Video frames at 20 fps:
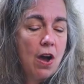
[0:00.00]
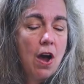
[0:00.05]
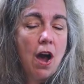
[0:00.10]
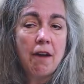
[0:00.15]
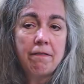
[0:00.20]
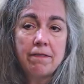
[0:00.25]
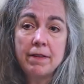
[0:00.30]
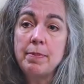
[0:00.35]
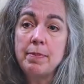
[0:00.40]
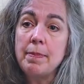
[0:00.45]

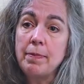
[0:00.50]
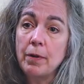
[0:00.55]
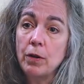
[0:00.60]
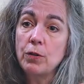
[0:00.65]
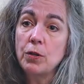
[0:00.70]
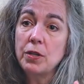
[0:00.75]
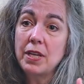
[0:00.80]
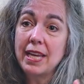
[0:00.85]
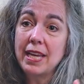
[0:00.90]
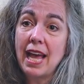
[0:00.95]
often people are
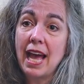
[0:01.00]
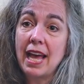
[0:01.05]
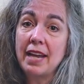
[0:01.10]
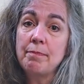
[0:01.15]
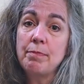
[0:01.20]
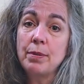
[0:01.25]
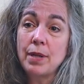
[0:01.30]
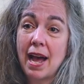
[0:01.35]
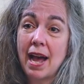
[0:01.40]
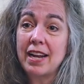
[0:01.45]
looking
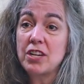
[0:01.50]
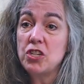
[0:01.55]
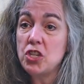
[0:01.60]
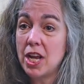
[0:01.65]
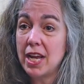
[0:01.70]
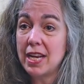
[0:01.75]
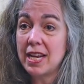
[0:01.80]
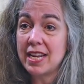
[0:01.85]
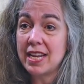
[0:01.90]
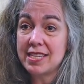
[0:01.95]
at
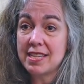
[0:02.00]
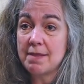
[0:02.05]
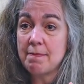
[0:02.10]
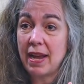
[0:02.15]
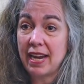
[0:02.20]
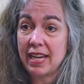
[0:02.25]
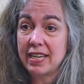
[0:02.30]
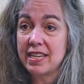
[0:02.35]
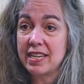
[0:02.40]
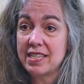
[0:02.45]
blockchain as the
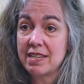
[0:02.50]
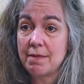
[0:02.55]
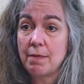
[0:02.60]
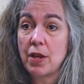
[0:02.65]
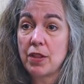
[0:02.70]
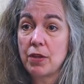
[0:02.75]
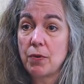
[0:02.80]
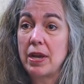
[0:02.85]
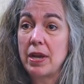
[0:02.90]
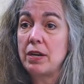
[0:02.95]
mechanism,
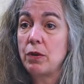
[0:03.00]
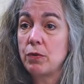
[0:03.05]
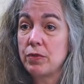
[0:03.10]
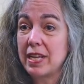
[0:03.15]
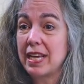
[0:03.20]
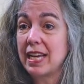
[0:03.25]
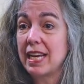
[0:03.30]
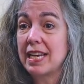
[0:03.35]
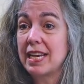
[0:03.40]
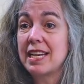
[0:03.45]
although I don't
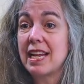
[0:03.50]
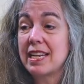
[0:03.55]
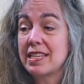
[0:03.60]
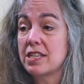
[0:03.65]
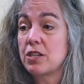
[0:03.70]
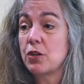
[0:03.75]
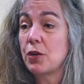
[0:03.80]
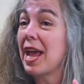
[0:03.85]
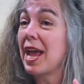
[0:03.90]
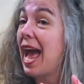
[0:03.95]
think it
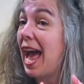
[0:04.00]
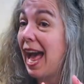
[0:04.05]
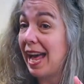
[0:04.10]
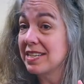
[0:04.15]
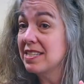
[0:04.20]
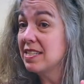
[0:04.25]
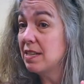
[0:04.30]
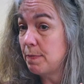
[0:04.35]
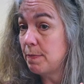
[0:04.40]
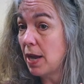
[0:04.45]
necessarily
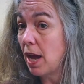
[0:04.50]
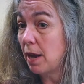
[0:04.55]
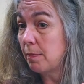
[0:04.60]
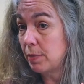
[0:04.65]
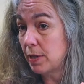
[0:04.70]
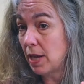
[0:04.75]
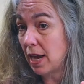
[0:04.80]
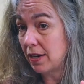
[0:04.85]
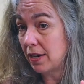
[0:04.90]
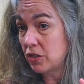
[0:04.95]
has to be on
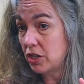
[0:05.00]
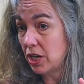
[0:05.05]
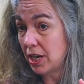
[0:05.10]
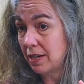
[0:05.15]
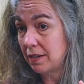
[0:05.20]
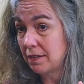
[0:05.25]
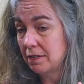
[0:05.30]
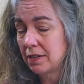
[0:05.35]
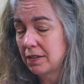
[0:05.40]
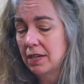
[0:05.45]

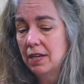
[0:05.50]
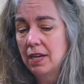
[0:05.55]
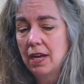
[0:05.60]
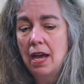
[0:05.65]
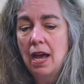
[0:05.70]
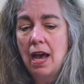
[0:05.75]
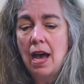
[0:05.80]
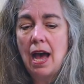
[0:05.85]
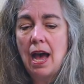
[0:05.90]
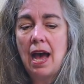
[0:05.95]
blockchain.
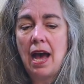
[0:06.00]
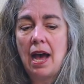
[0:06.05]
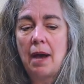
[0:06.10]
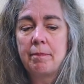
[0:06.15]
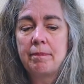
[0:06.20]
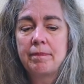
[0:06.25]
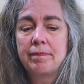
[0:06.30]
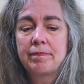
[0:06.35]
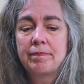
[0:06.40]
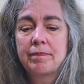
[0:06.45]

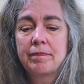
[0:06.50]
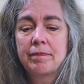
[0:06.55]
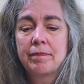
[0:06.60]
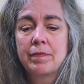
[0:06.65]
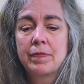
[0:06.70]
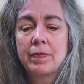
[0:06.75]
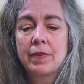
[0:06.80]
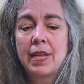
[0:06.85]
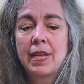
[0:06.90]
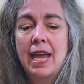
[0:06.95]
Um,
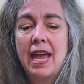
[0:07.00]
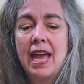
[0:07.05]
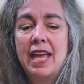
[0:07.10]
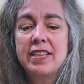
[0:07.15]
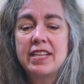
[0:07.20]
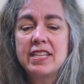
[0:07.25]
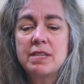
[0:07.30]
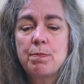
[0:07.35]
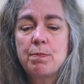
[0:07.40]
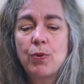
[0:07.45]

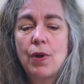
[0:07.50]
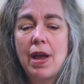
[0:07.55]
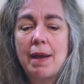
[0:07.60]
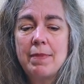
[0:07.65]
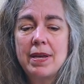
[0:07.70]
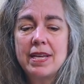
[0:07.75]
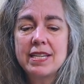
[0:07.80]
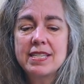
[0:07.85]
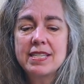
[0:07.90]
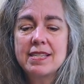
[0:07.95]
and this
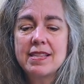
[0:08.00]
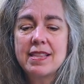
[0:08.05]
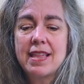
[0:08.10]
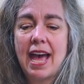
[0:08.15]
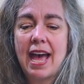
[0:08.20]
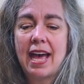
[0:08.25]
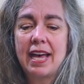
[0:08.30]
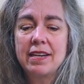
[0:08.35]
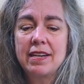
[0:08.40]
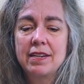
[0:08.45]
premise
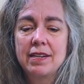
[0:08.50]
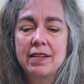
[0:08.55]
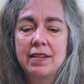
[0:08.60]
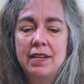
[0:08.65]
that